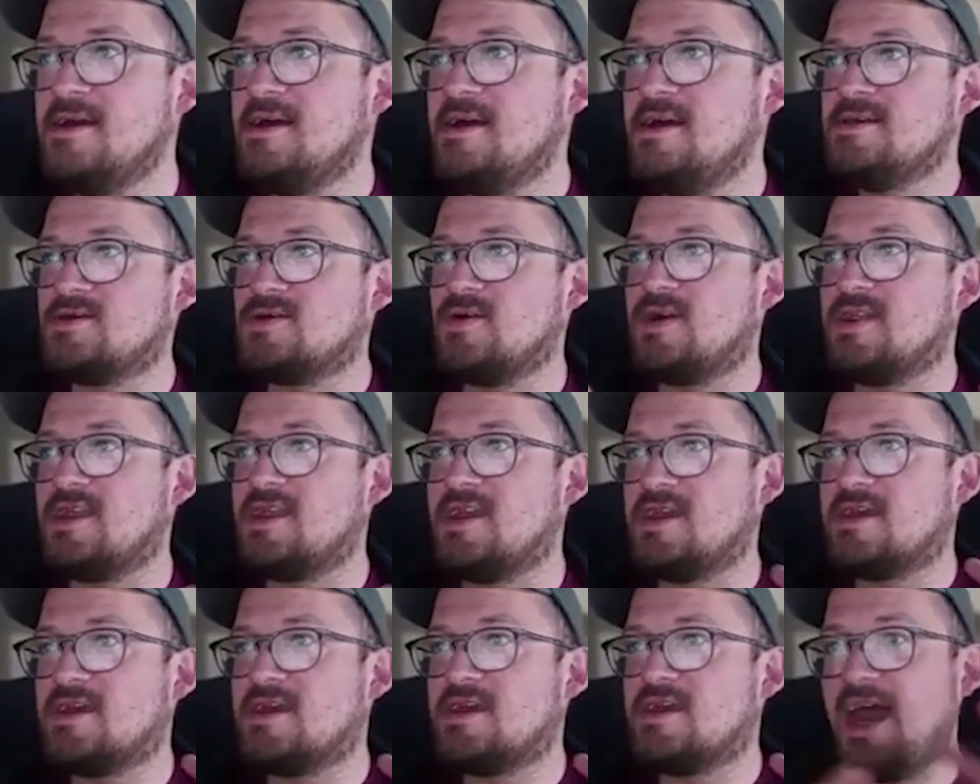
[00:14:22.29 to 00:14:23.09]
So I
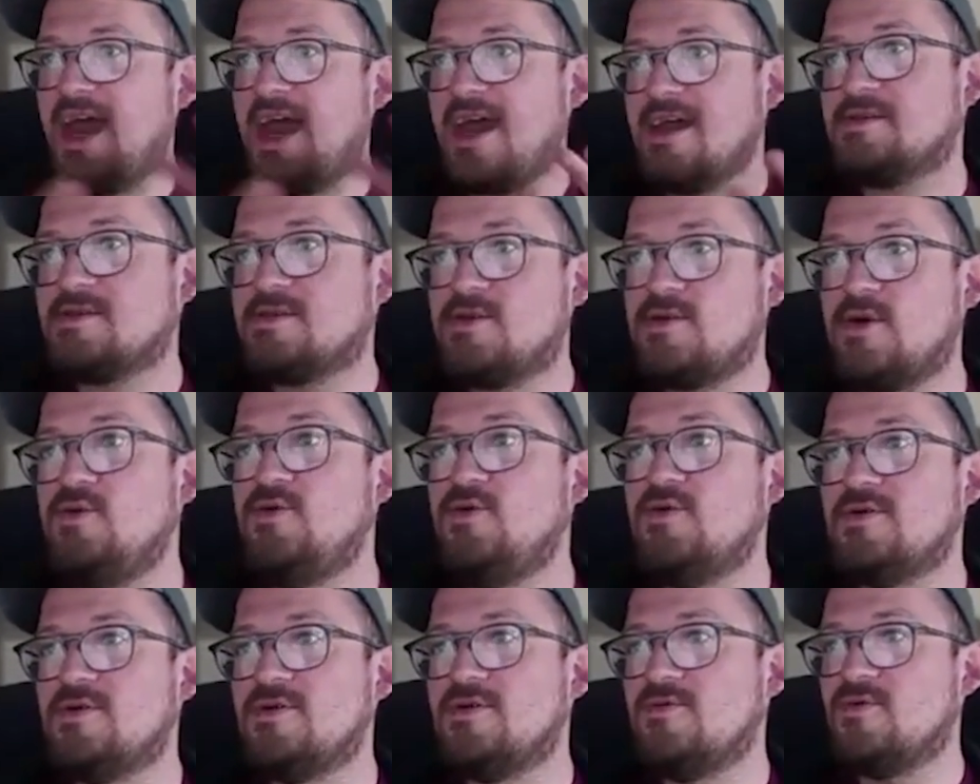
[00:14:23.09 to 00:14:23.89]
think that
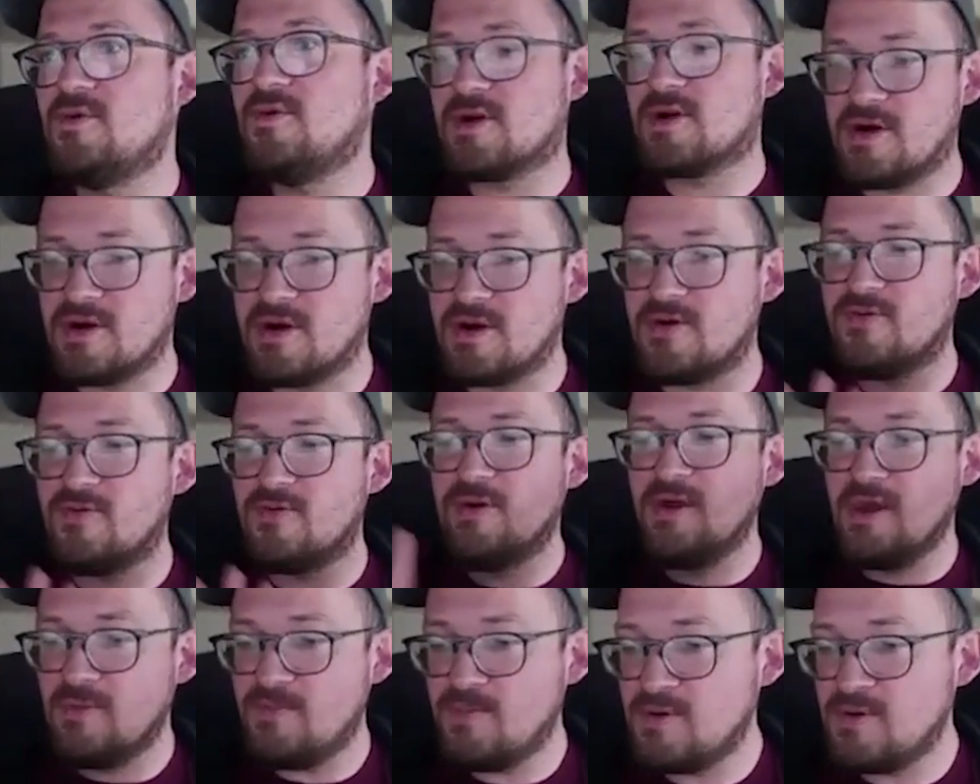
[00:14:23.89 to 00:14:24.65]
tool we're going to really